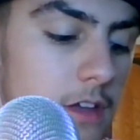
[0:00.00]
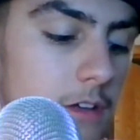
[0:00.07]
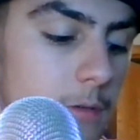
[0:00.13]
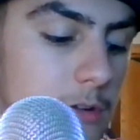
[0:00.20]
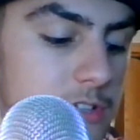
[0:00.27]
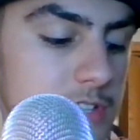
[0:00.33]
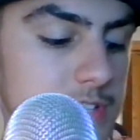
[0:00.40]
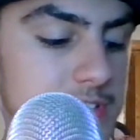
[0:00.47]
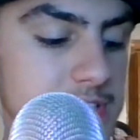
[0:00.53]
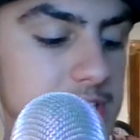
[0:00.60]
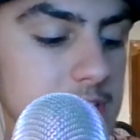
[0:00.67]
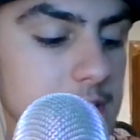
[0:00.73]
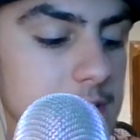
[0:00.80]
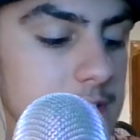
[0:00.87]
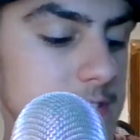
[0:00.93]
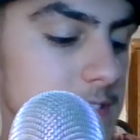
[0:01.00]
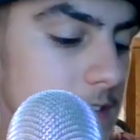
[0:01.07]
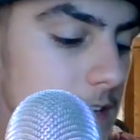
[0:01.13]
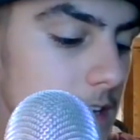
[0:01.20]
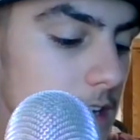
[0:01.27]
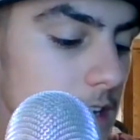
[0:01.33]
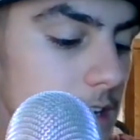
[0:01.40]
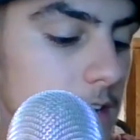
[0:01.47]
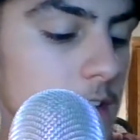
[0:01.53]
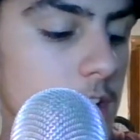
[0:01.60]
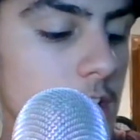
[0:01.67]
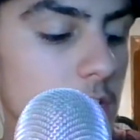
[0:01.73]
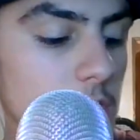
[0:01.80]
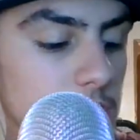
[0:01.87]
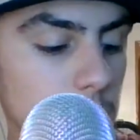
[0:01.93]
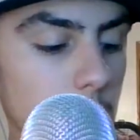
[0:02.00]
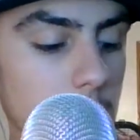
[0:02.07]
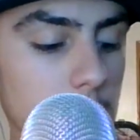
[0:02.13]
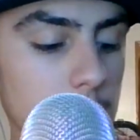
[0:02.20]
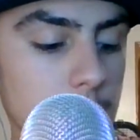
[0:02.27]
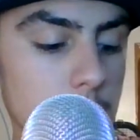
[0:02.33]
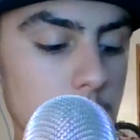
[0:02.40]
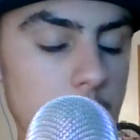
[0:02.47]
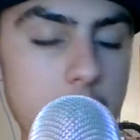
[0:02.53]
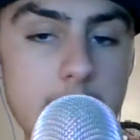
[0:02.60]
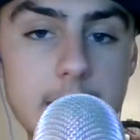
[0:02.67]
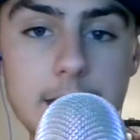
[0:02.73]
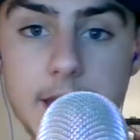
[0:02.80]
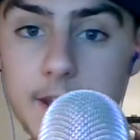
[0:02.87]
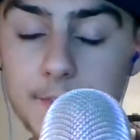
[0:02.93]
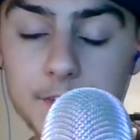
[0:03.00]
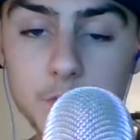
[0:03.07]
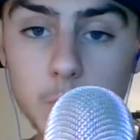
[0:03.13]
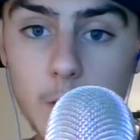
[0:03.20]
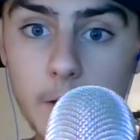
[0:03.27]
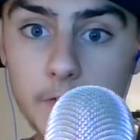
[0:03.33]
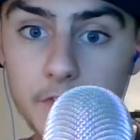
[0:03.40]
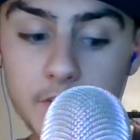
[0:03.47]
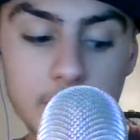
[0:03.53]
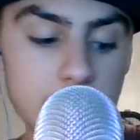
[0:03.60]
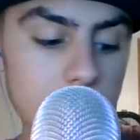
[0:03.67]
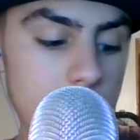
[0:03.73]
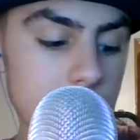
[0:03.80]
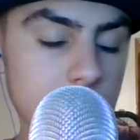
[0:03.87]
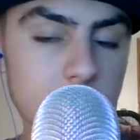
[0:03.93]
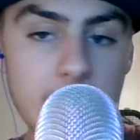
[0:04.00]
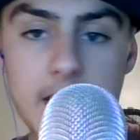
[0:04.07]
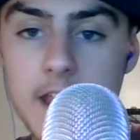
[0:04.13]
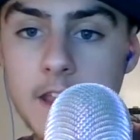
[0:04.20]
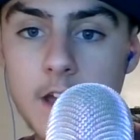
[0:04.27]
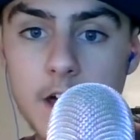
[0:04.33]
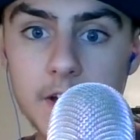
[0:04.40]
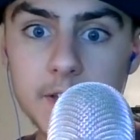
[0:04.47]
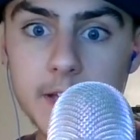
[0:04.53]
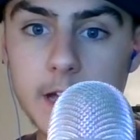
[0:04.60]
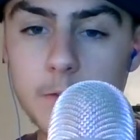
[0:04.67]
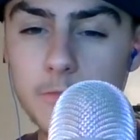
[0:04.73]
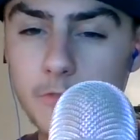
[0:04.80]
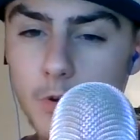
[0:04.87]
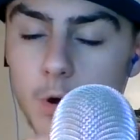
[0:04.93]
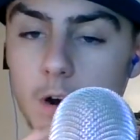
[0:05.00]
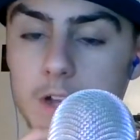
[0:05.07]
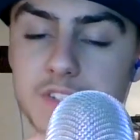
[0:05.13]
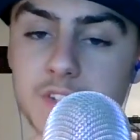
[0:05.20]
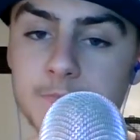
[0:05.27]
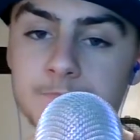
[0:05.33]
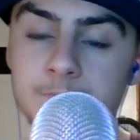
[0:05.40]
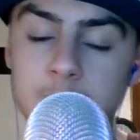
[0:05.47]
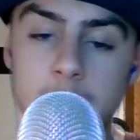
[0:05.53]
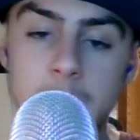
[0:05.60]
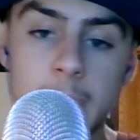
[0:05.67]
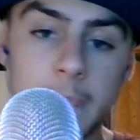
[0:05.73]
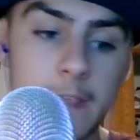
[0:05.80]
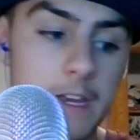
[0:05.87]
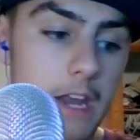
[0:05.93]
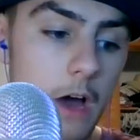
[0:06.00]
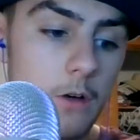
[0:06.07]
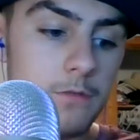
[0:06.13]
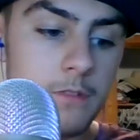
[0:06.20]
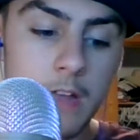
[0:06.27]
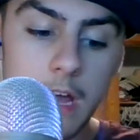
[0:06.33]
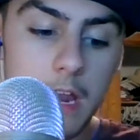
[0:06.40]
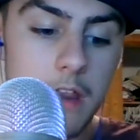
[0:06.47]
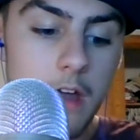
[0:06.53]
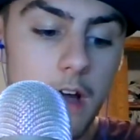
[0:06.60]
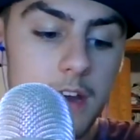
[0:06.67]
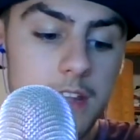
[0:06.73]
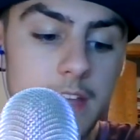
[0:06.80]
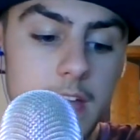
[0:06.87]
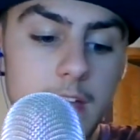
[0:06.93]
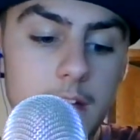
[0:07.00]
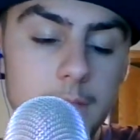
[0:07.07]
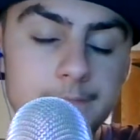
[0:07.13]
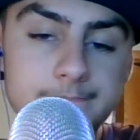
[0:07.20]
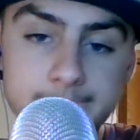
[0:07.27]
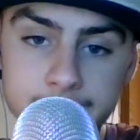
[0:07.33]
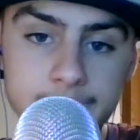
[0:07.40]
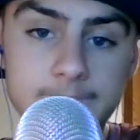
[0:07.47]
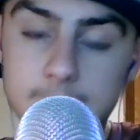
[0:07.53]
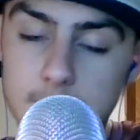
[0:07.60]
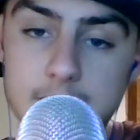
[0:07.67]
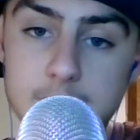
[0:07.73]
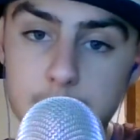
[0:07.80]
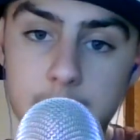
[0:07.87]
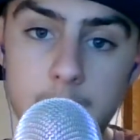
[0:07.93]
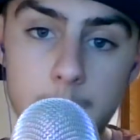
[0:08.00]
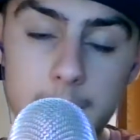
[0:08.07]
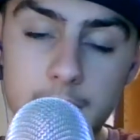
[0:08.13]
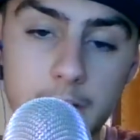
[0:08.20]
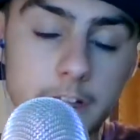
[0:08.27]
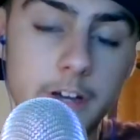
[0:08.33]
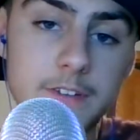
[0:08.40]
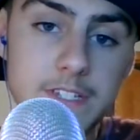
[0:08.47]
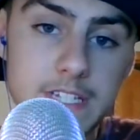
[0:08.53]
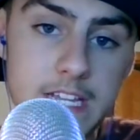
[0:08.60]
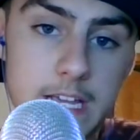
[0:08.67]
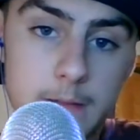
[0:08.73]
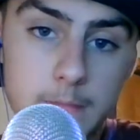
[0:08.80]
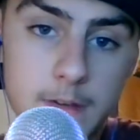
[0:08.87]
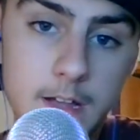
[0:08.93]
Which is seeds 12 through 8, and at the 12th seed, I've got Nottingham Forest. Now, Nottingham is becoming a good team.